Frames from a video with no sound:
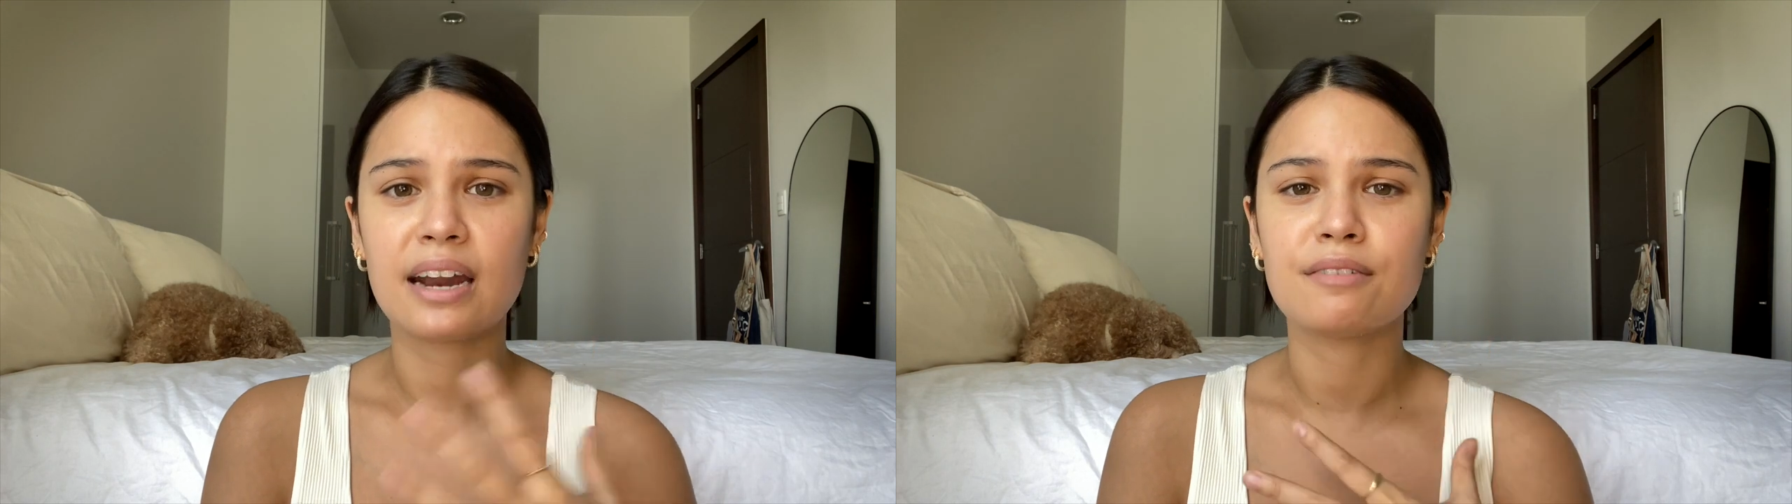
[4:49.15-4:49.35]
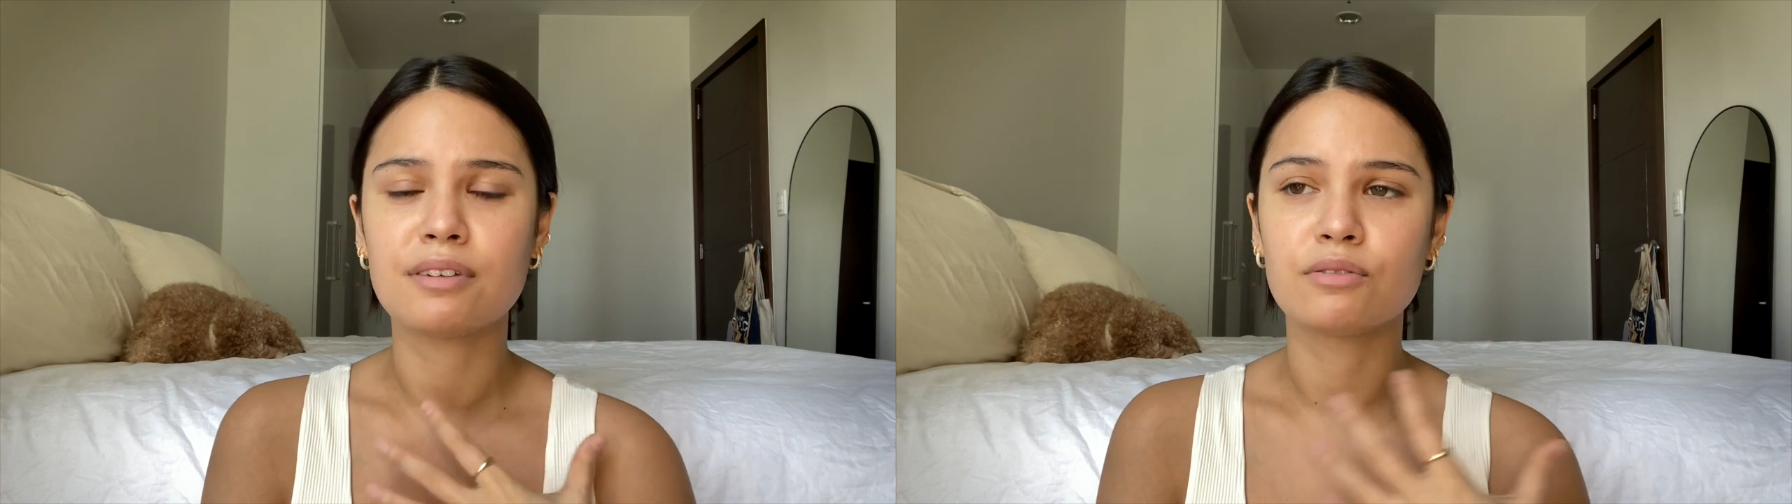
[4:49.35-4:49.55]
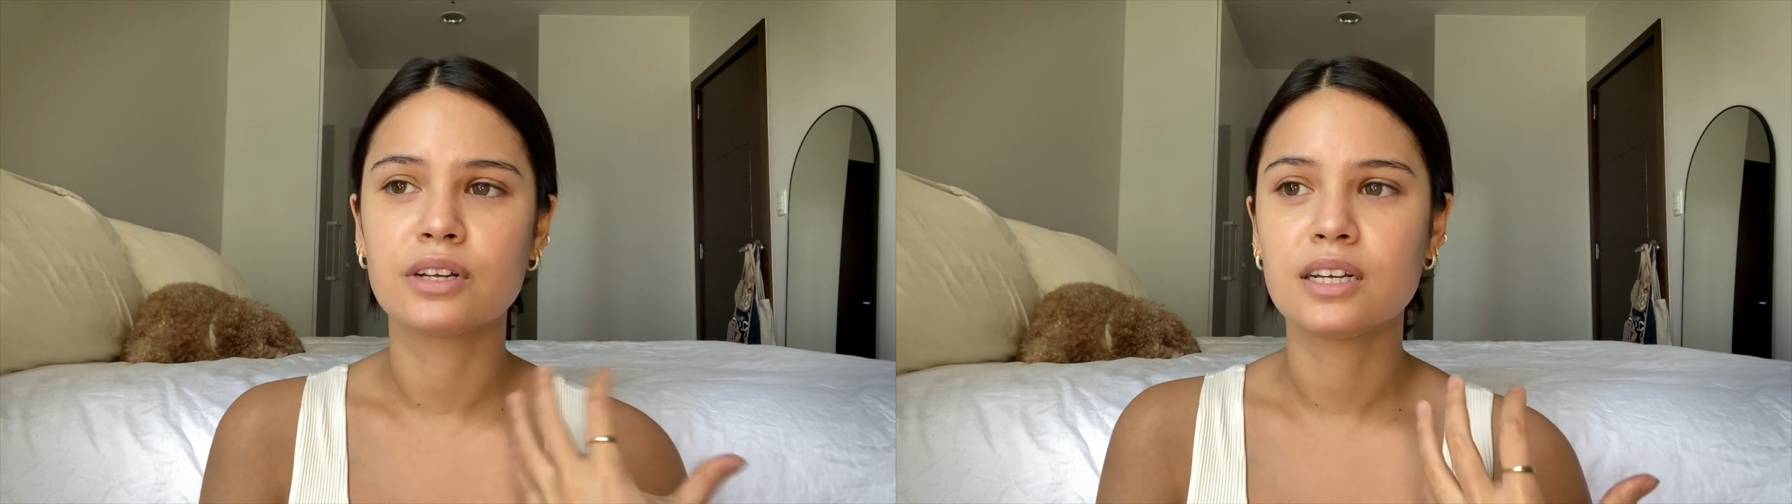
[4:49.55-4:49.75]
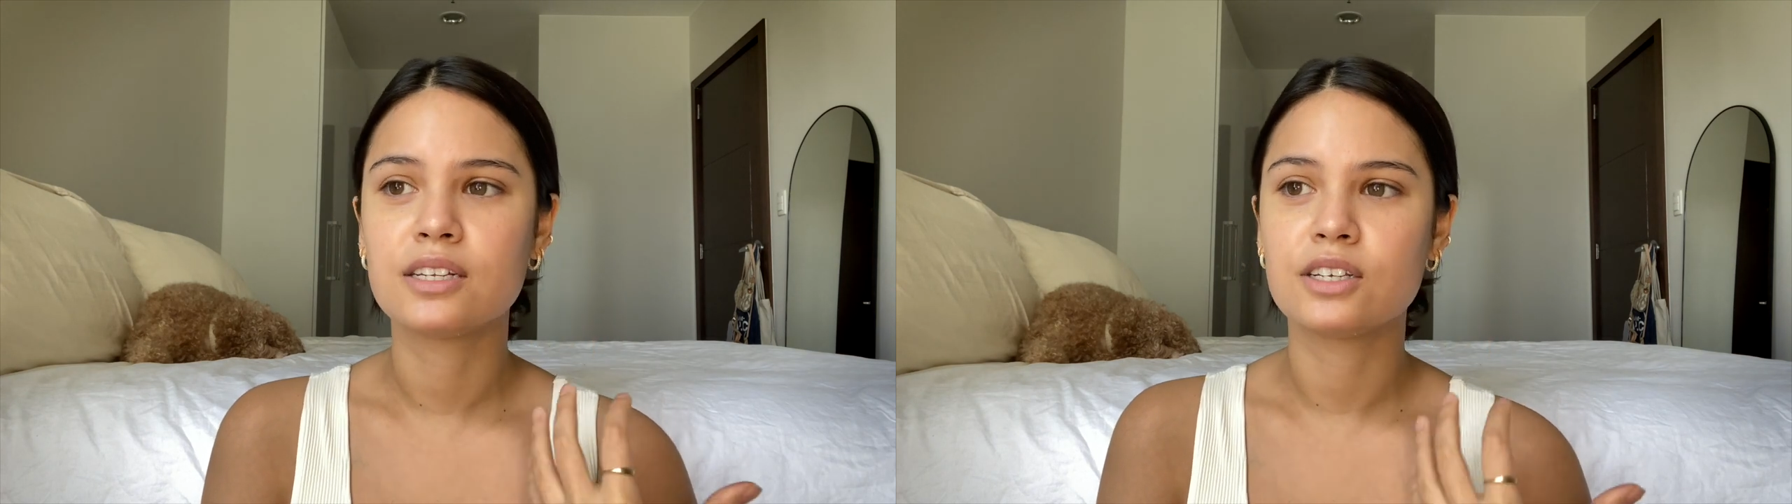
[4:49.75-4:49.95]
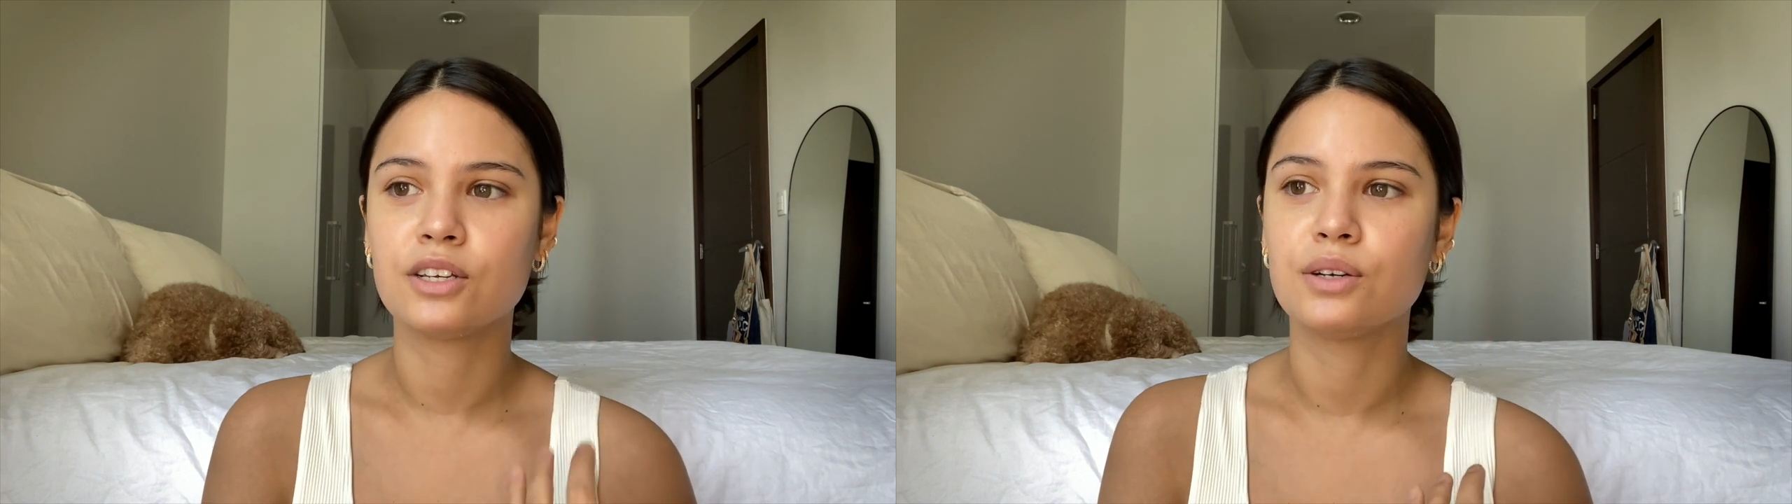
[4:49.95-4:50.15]
I felt really
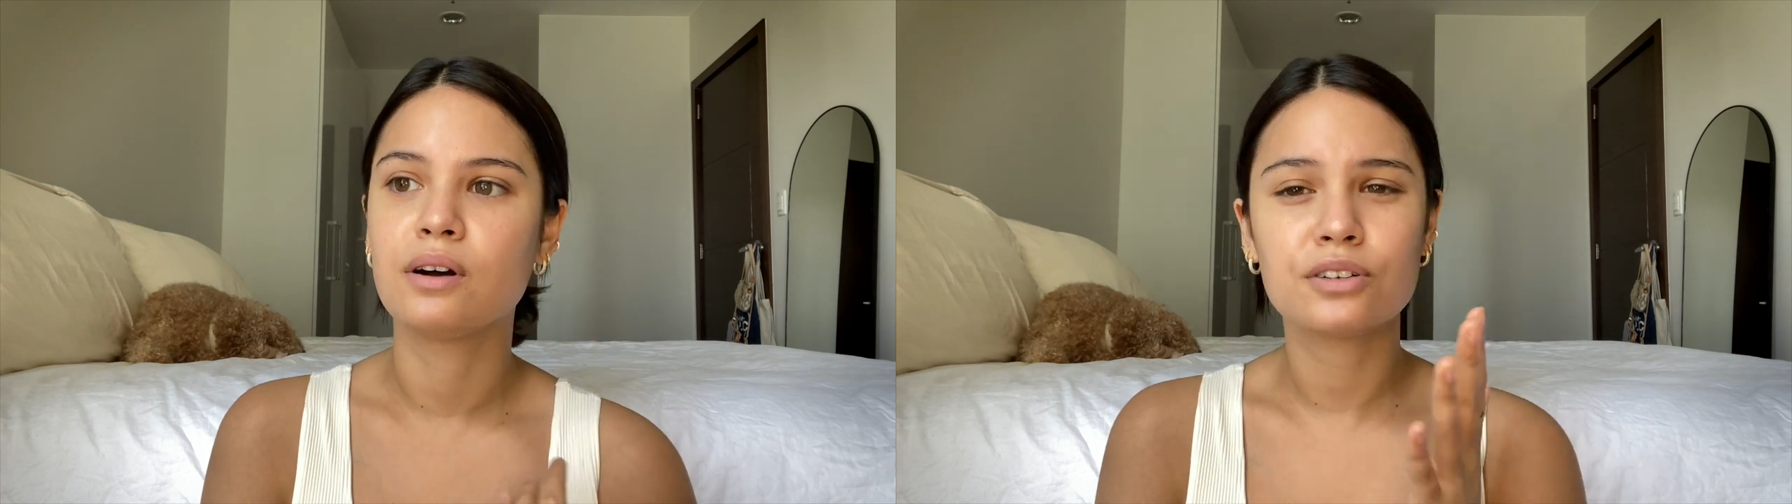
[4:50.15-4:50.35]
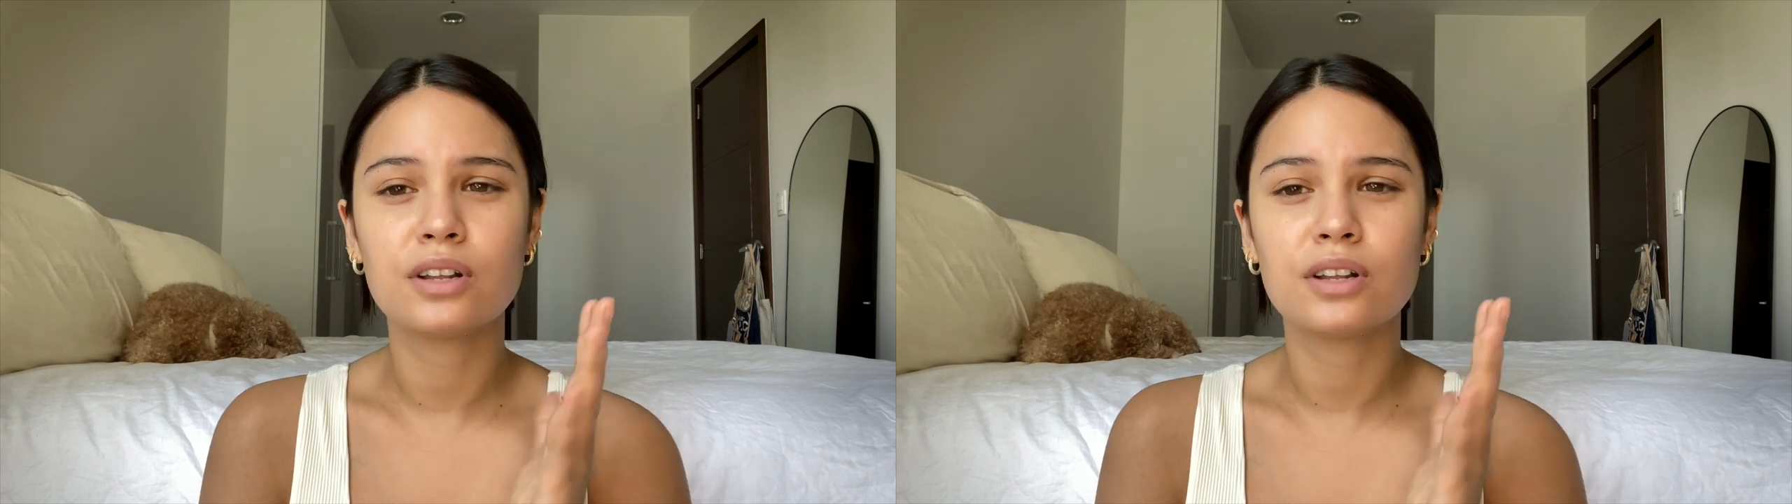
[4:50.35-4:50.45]
insecure.